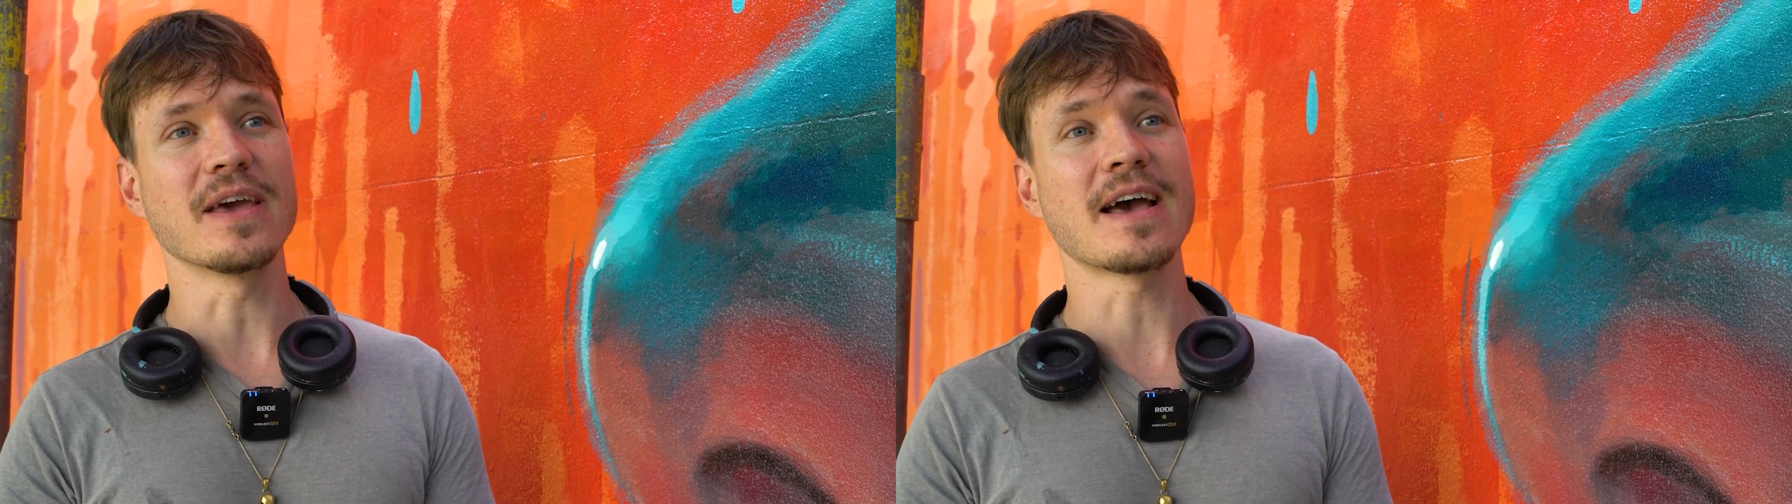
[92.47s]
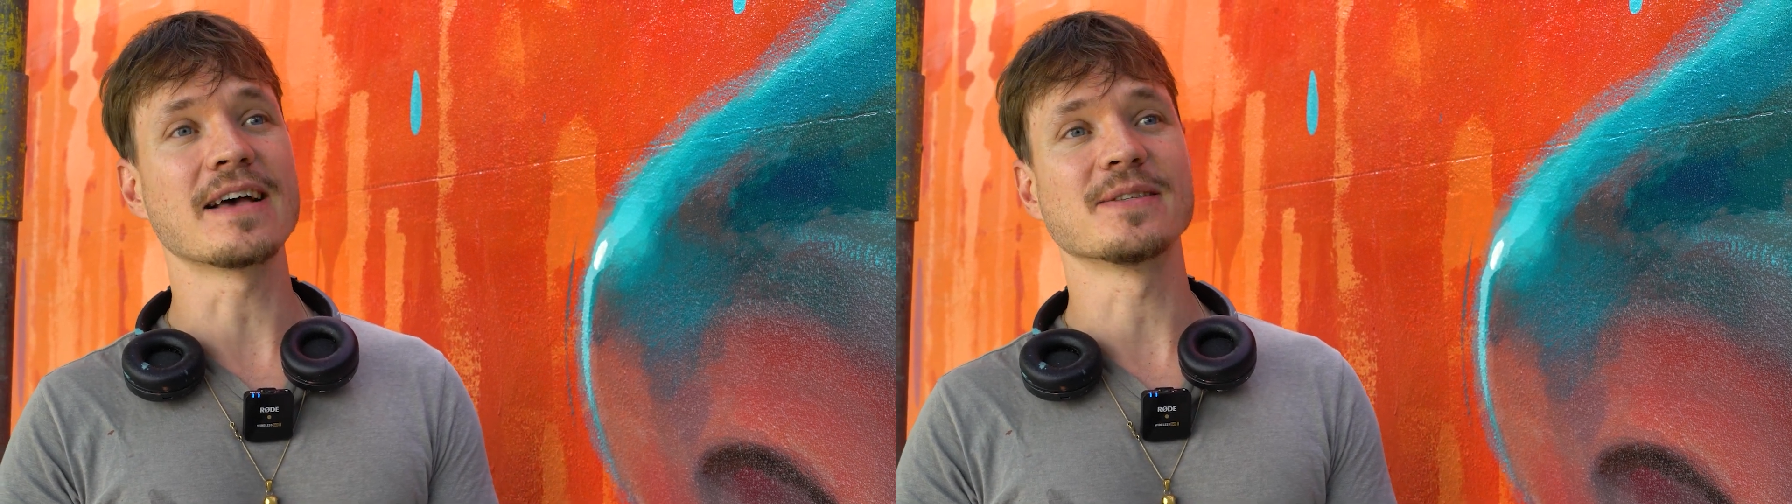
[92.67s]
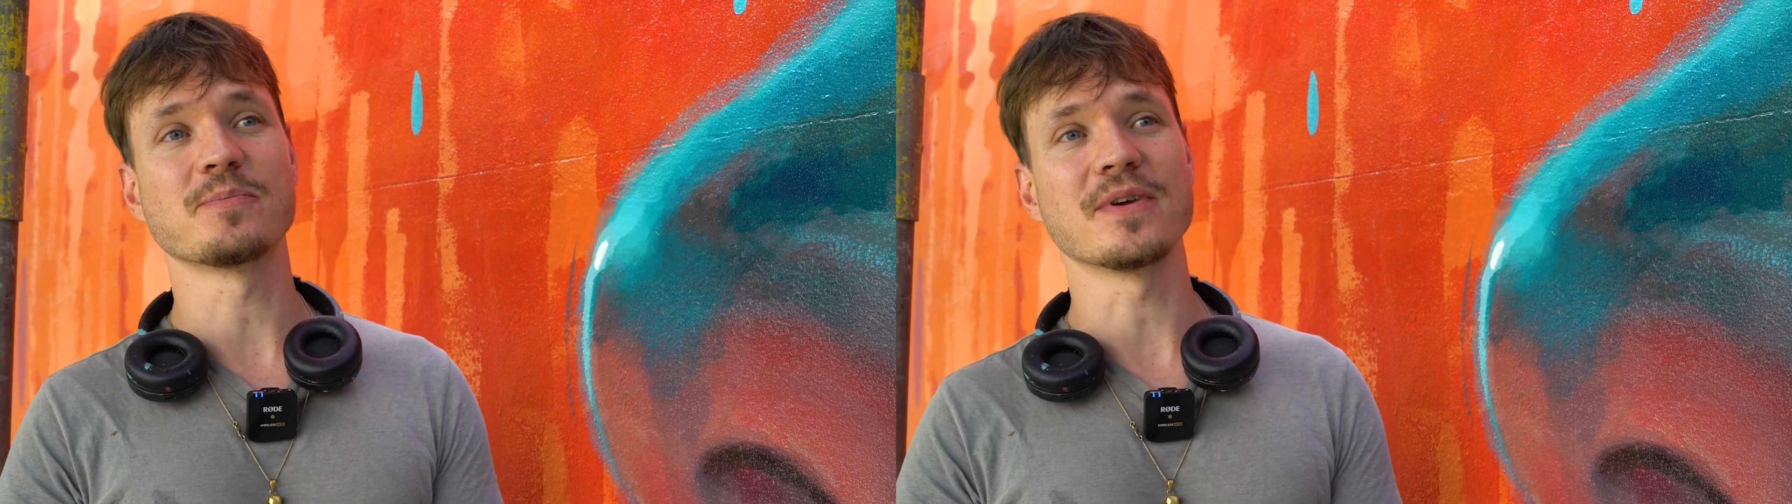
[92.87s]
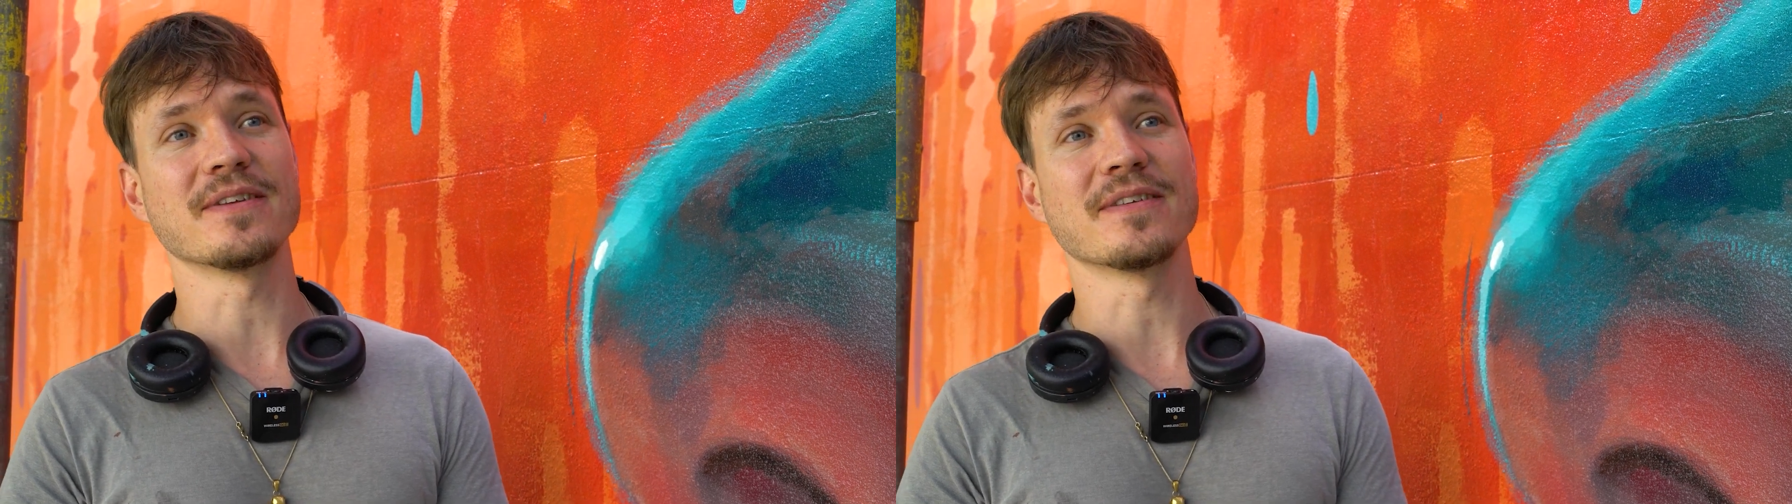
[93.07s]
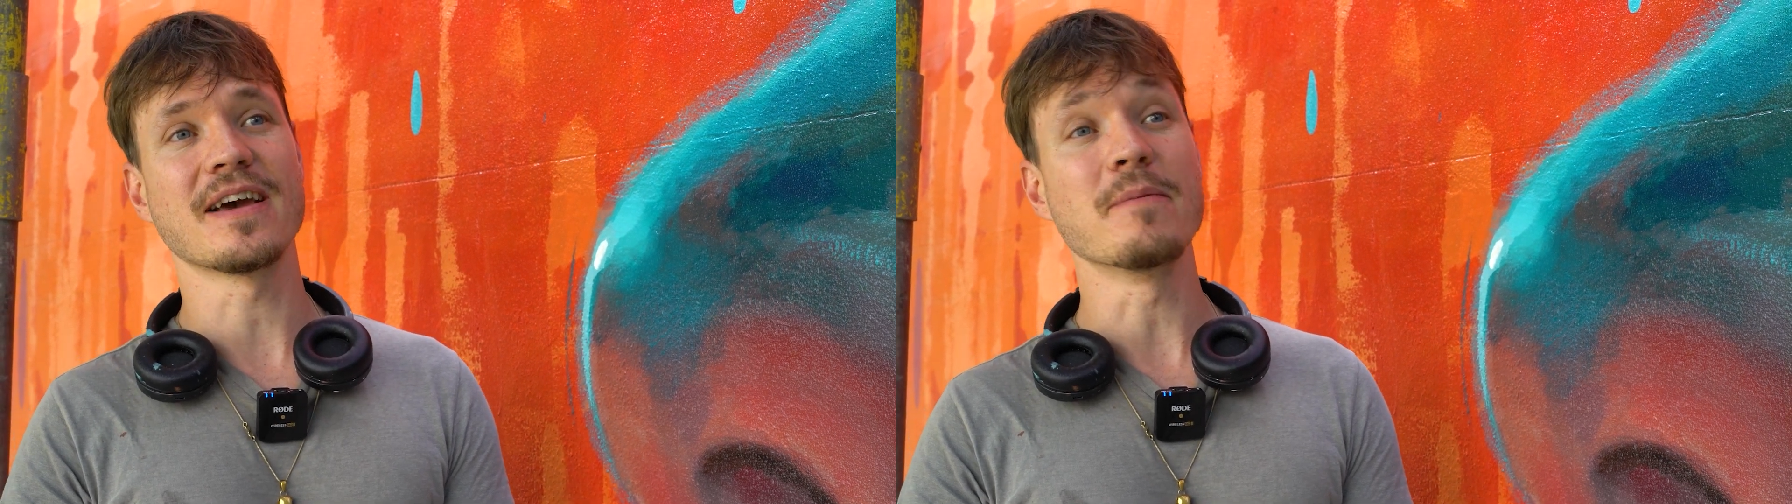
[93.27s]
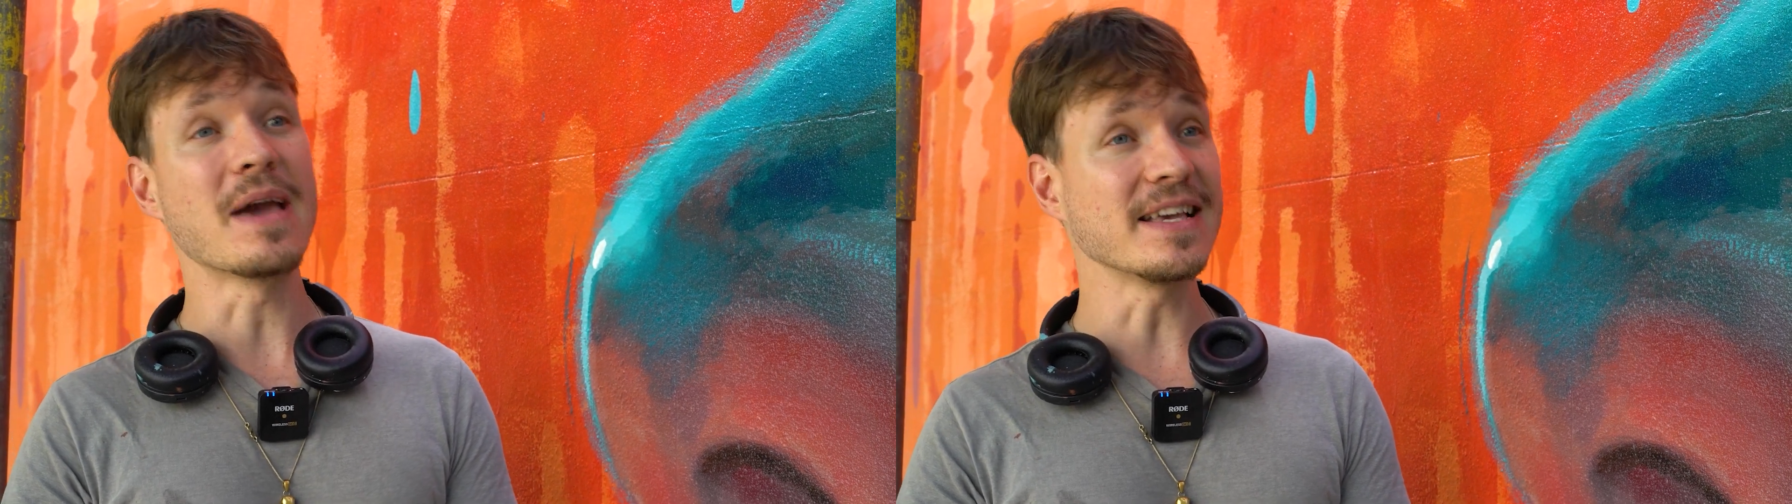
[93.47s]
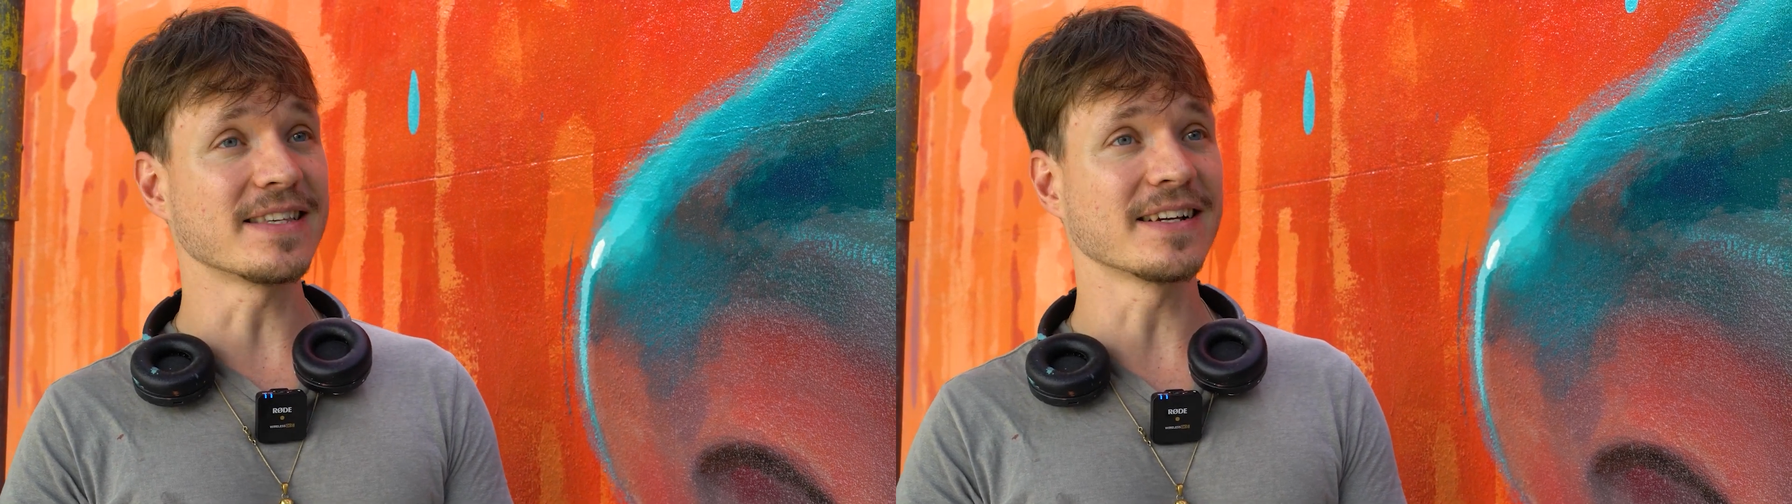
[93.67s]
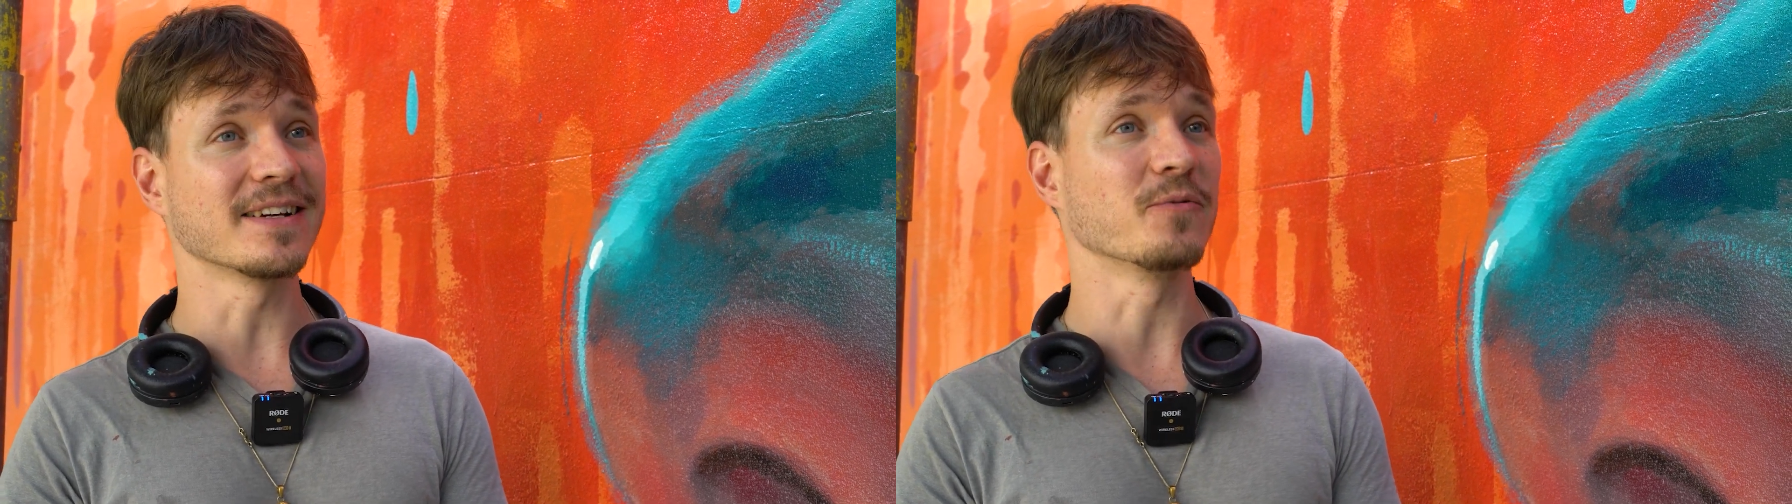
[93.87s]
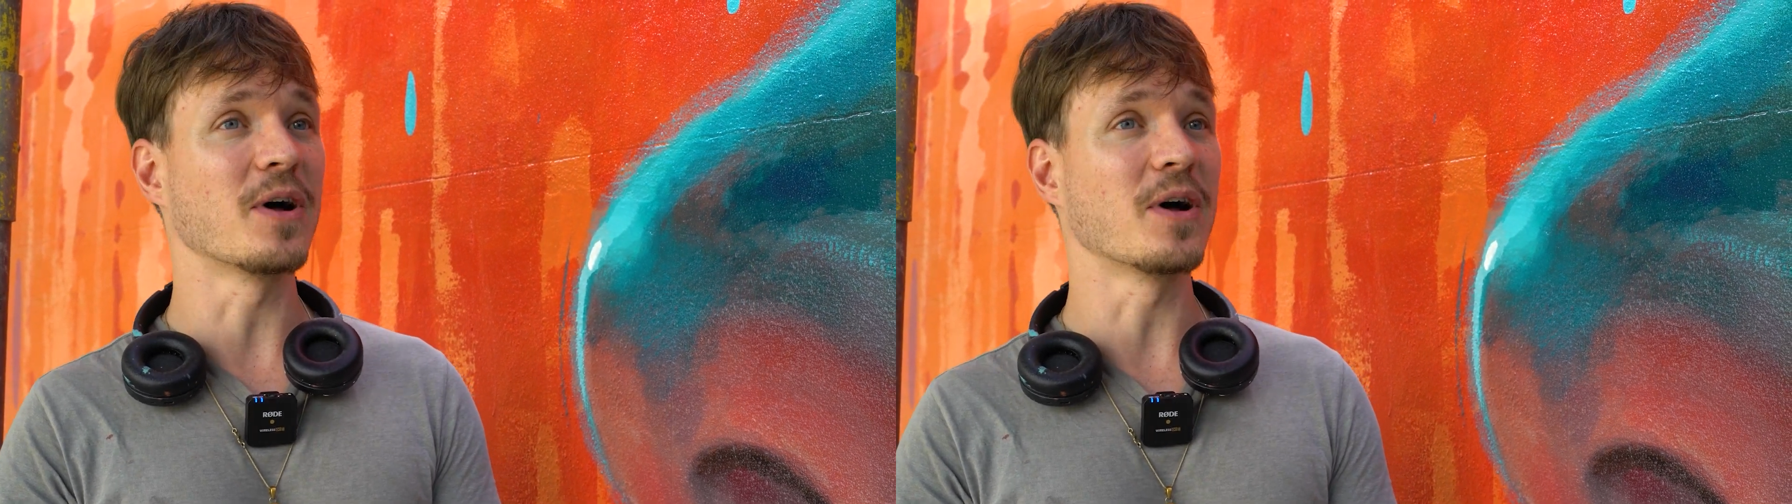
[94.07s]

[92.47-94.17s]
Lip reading: has been amazing and